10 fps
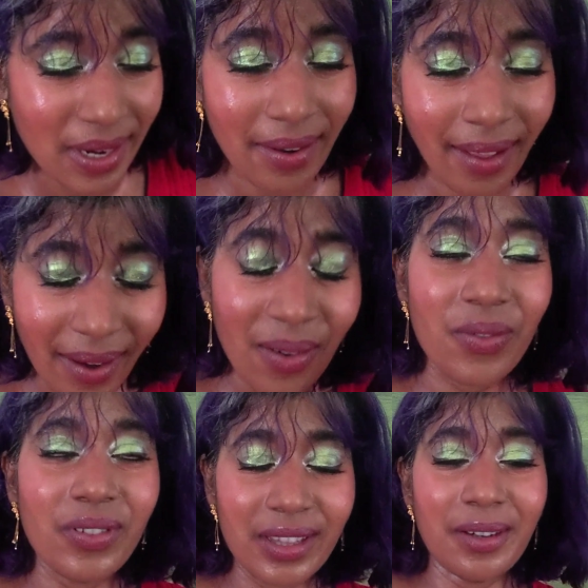in
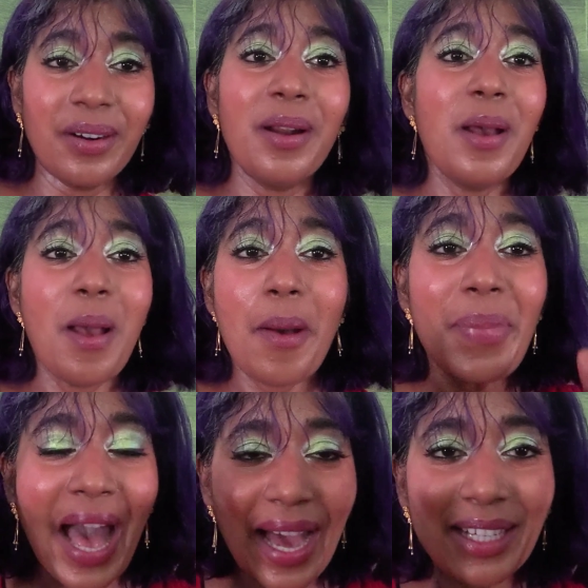love with her
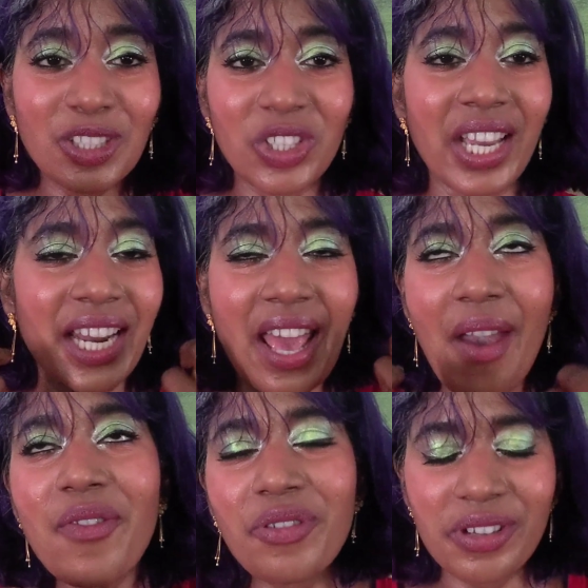packaging and
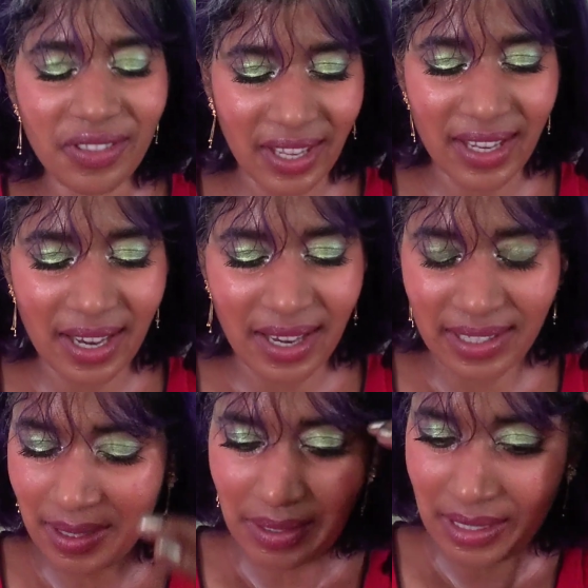everything,
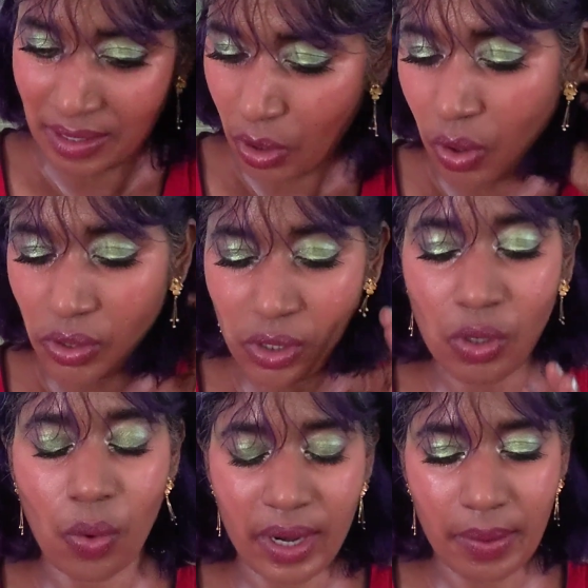guys. It's
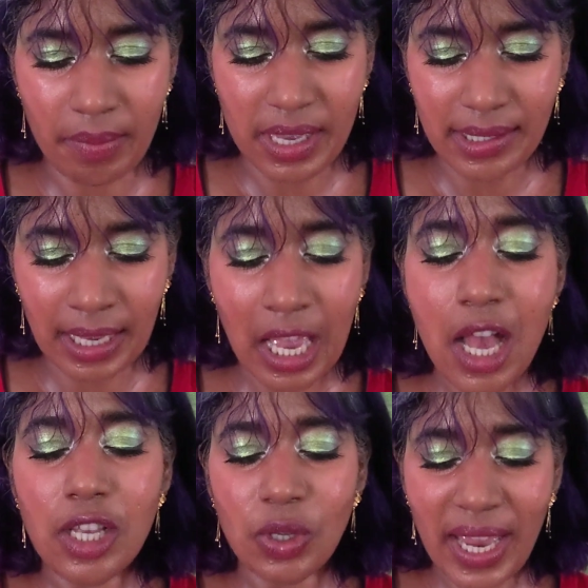so amazing.
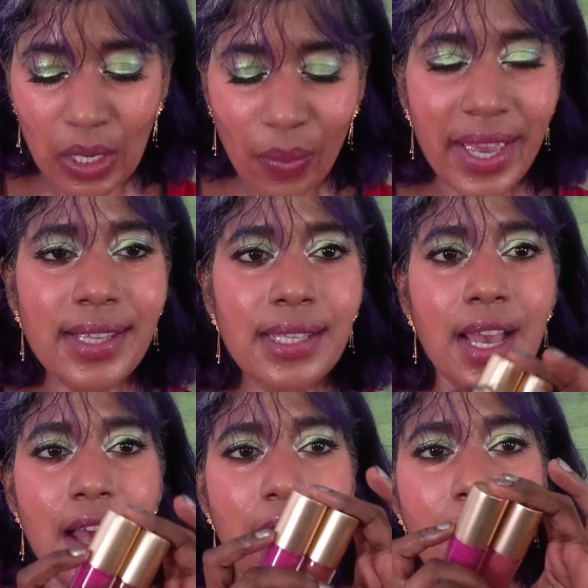So anyways,
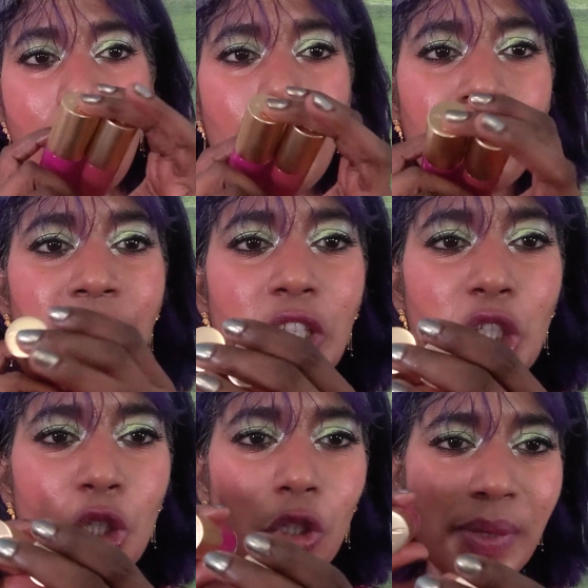the
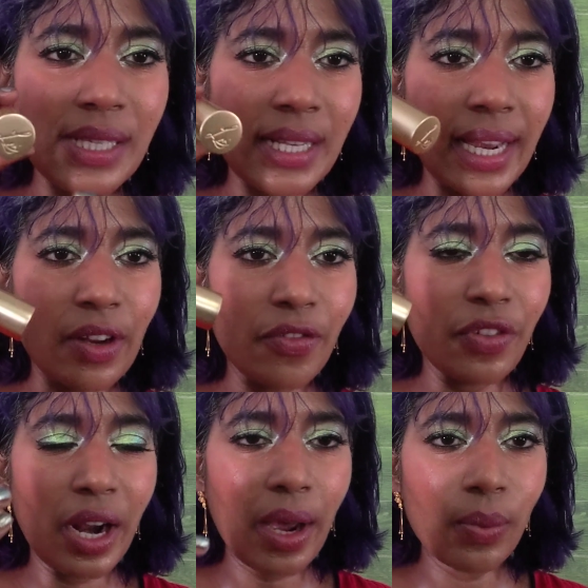tube is kind
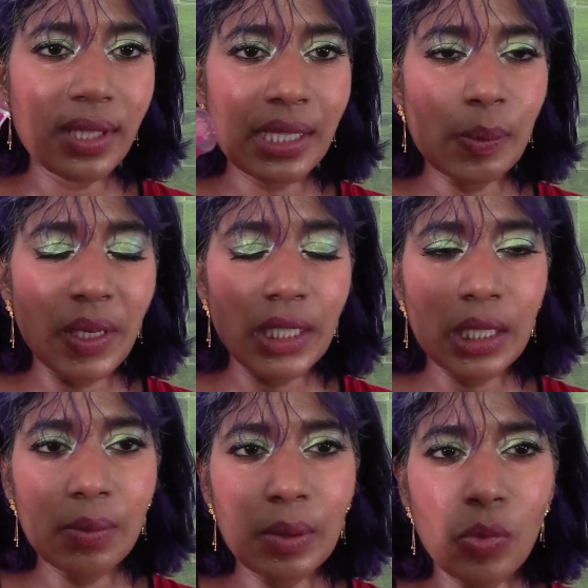of, I was
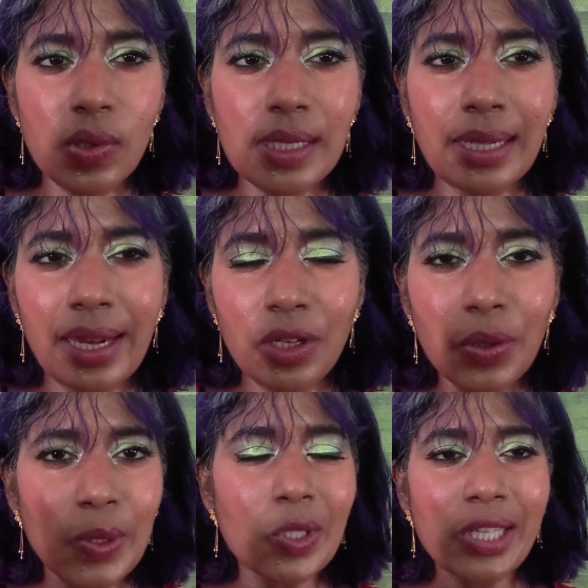expecting it to be more
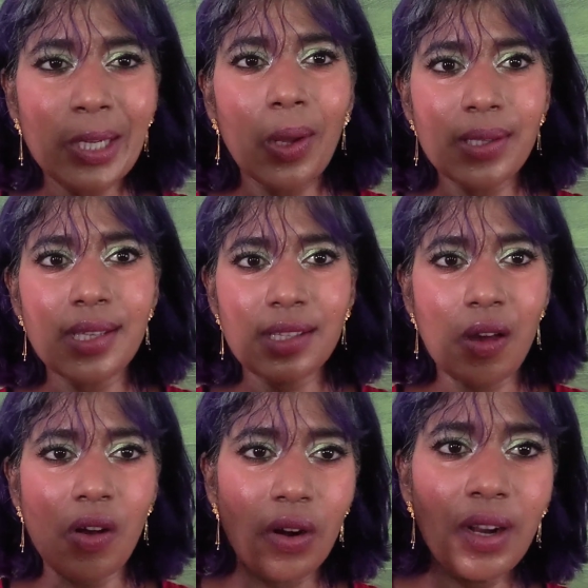slender. Usually glosses
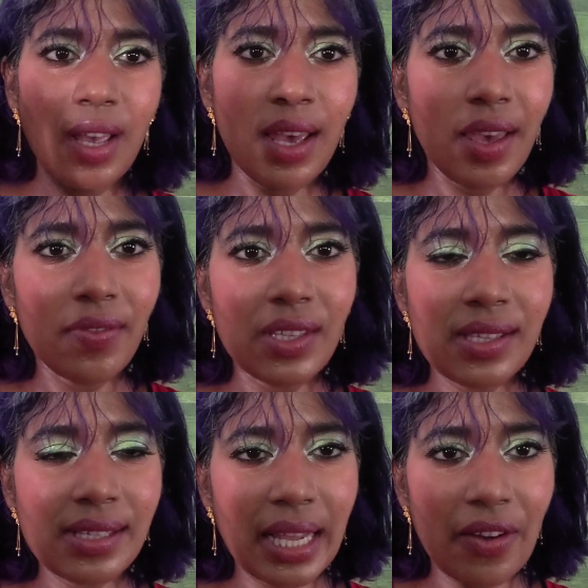are, and this
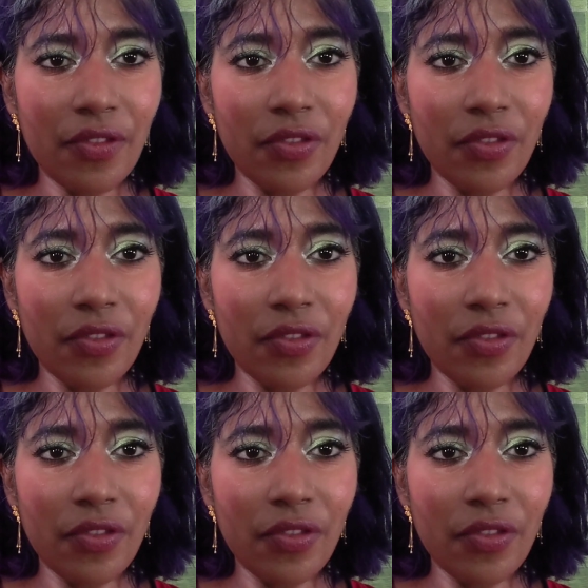is like a